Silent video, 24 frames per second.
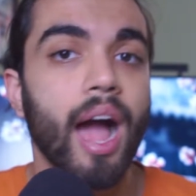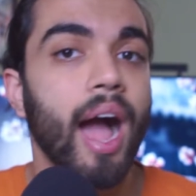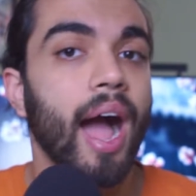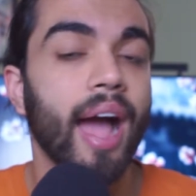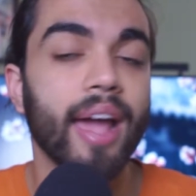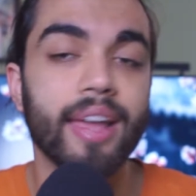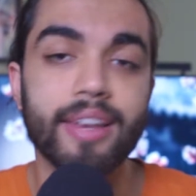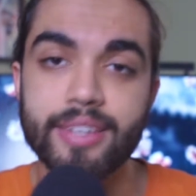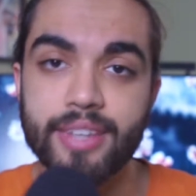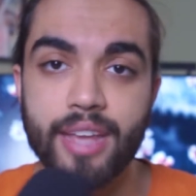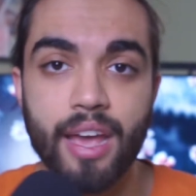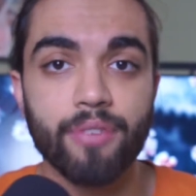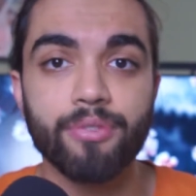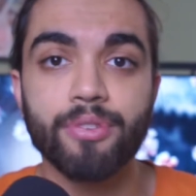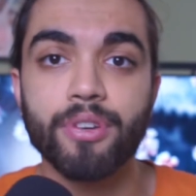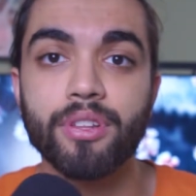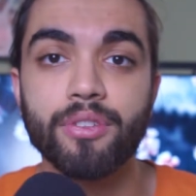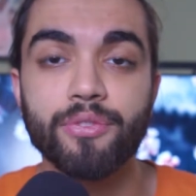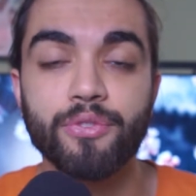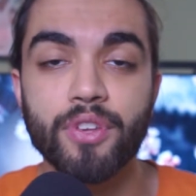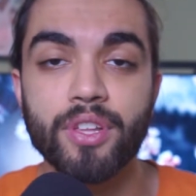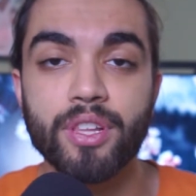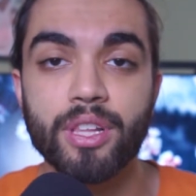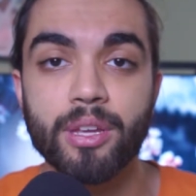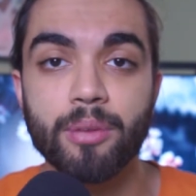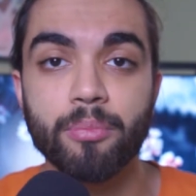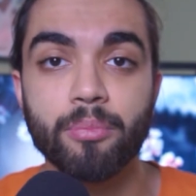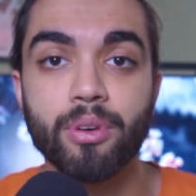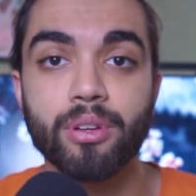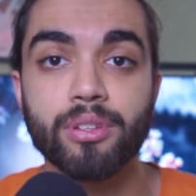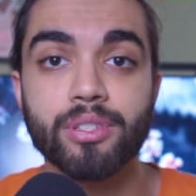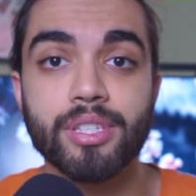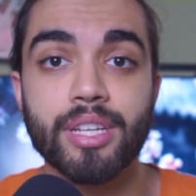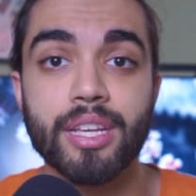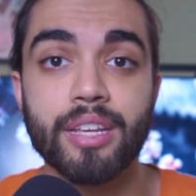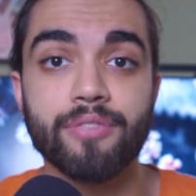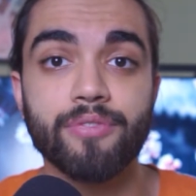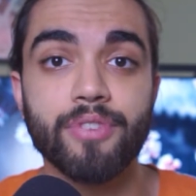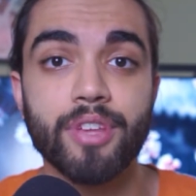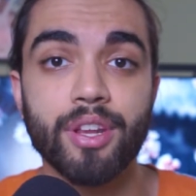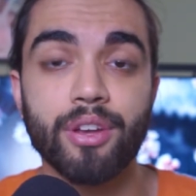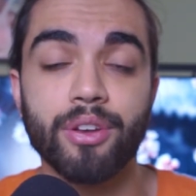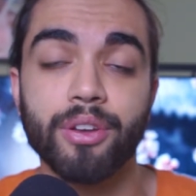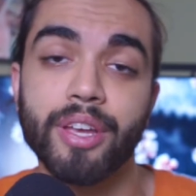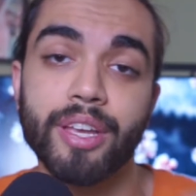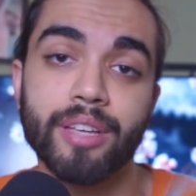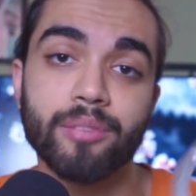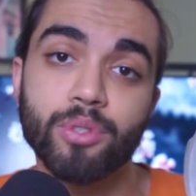I definitely feel immersed in
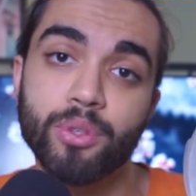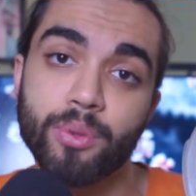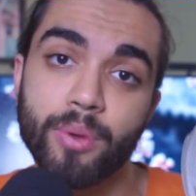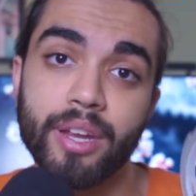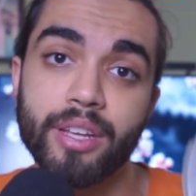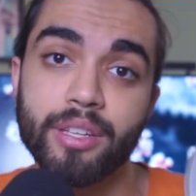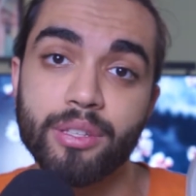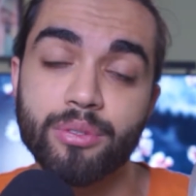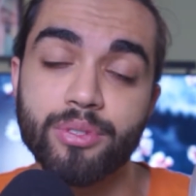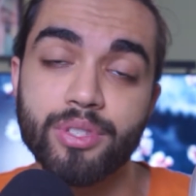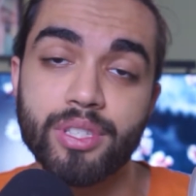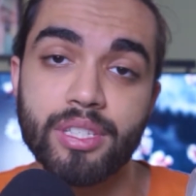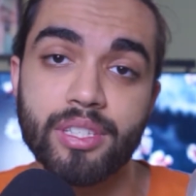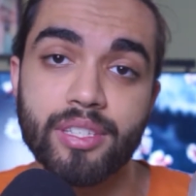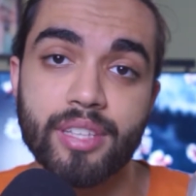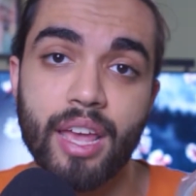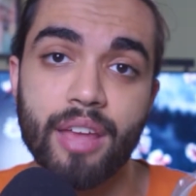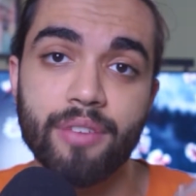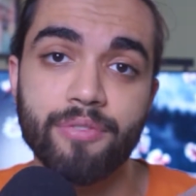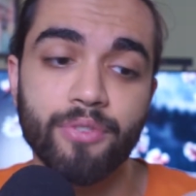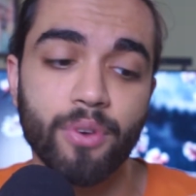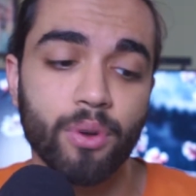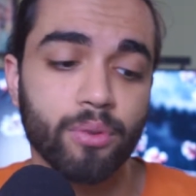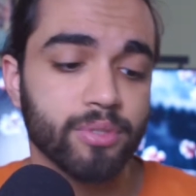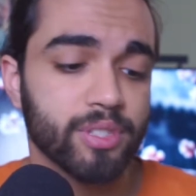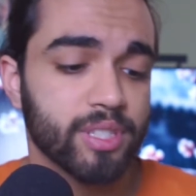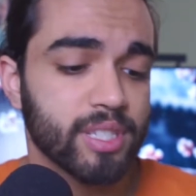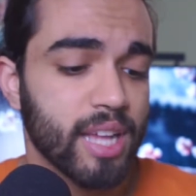video games when I use these headphones.